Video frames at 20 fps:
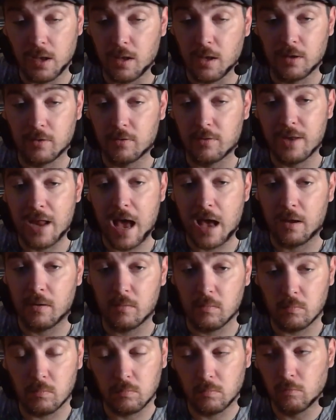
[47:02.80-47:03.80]
it's not
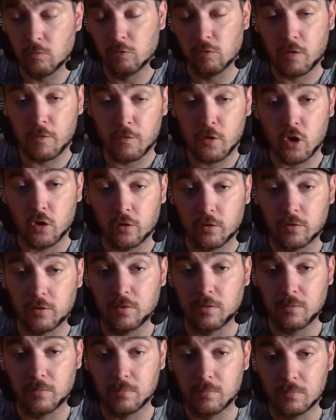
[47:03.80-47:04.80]

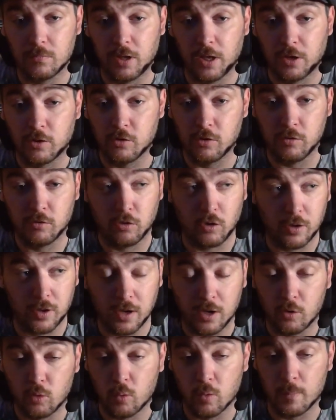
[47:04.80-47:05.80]
reversed. Like, she's
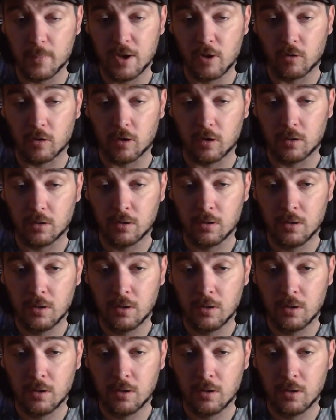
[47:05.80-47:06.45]
looking into a mirror.